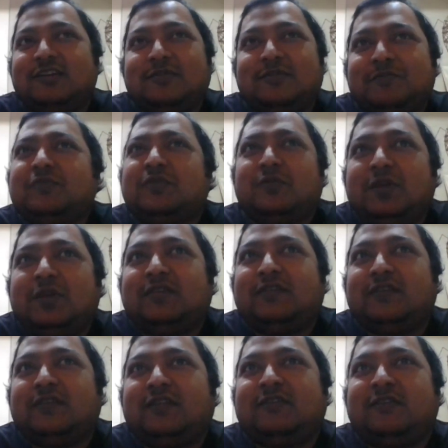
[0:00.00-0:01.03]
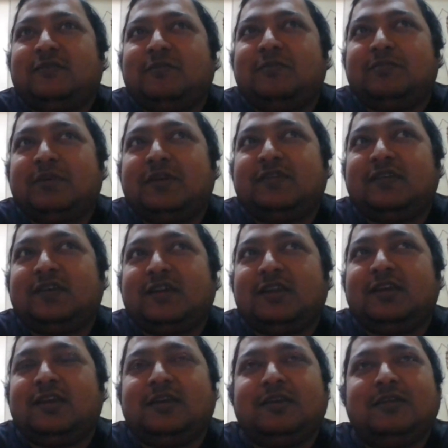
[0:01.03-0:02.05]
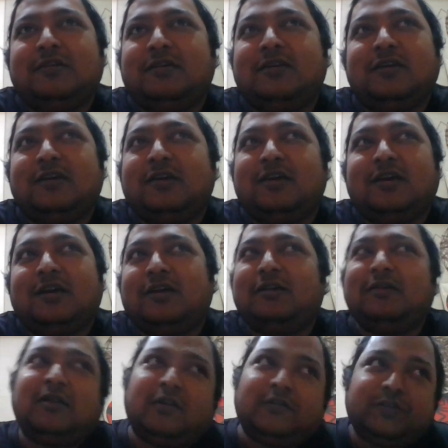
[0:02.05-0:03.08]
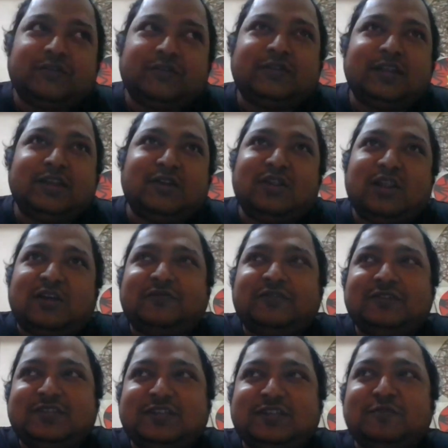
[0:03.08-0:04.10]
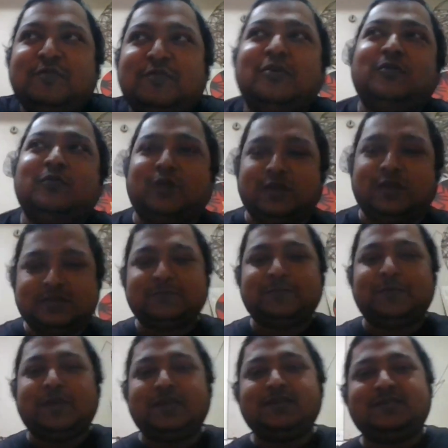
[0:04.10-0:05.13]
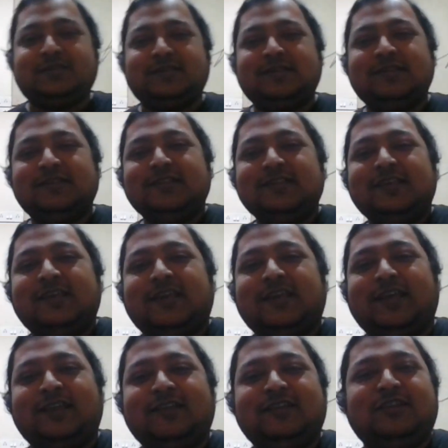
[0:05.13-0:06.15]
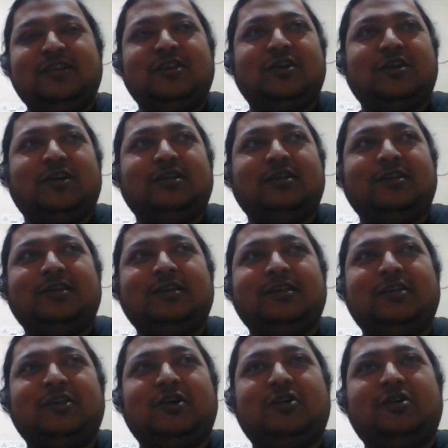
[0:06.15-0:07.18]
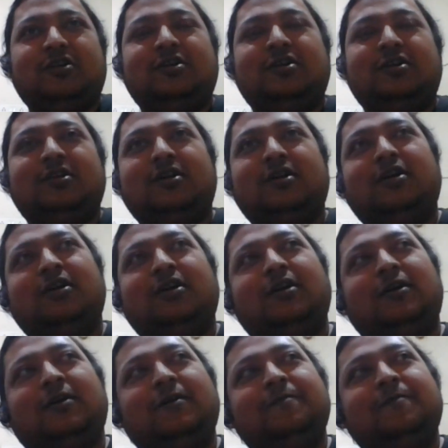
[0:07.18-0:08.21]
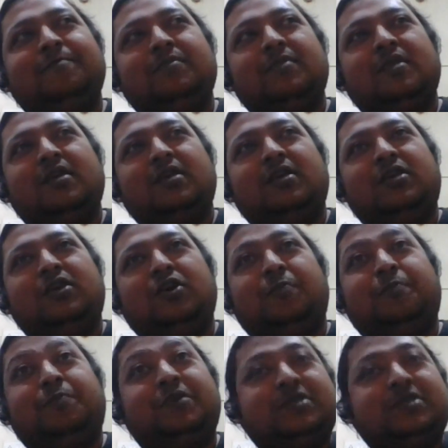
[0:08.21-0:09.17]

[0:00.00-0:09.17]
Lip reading: and so it's basically obviously your love for cinema on one space, and your your